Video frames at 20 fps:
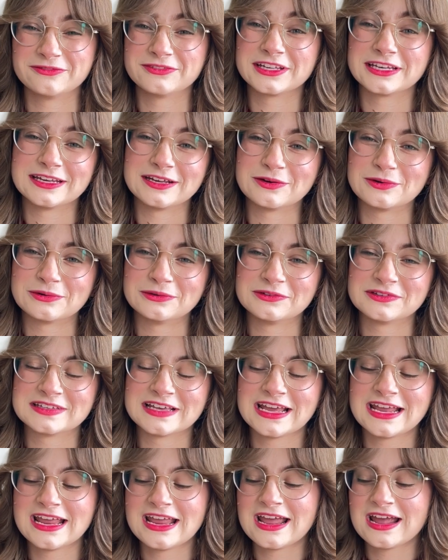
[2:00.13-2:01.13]
videos.
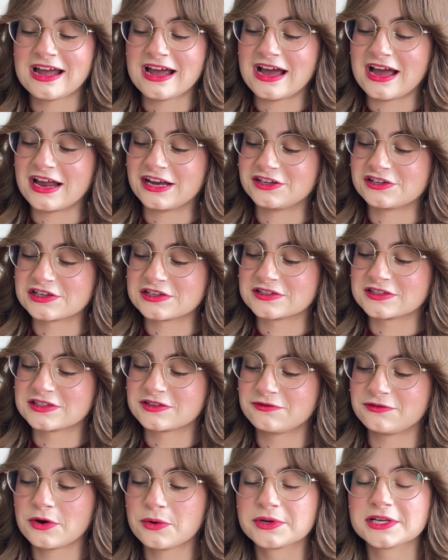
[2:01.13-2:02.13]
I just
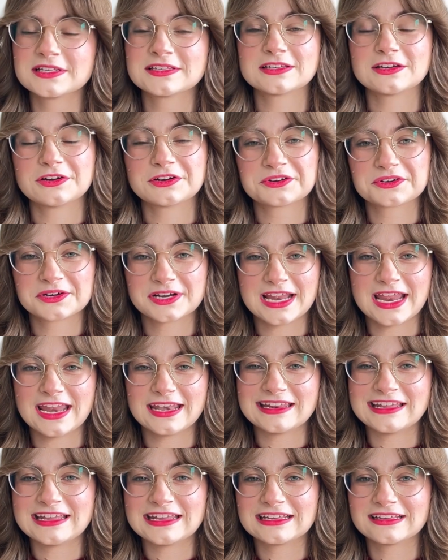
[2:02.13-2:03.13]
focused on
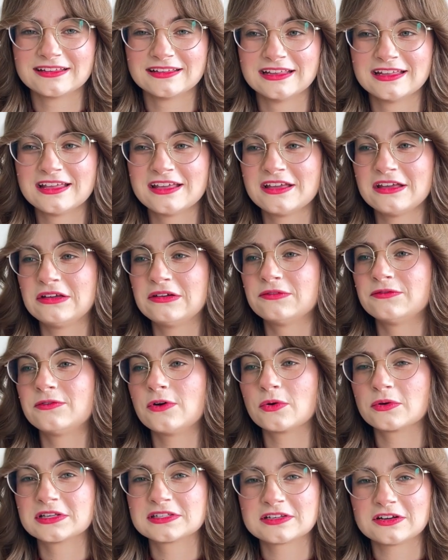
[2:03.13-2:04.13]
creating,
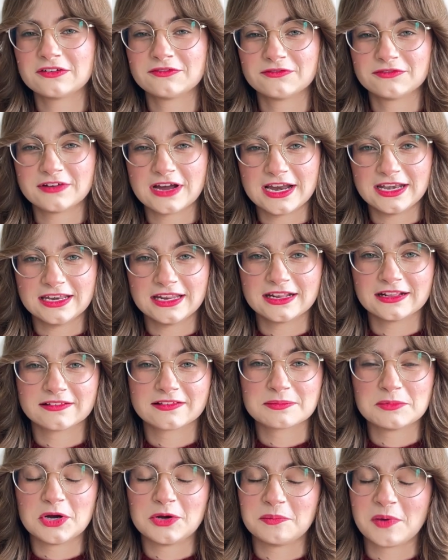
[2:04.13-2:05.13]
focused on finding
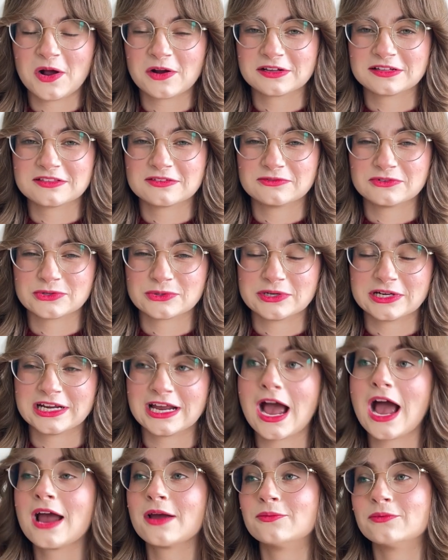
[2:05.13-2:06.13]
small pockets of joy.
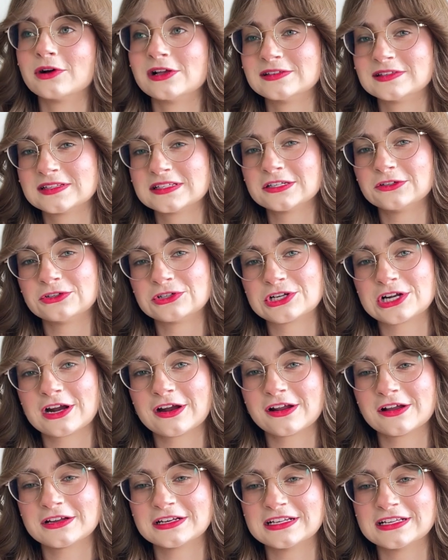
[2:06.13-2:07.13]
I was still
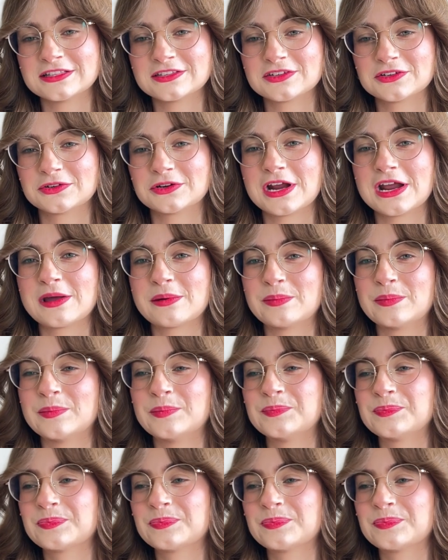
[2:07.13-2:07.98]
sharing on Instagram,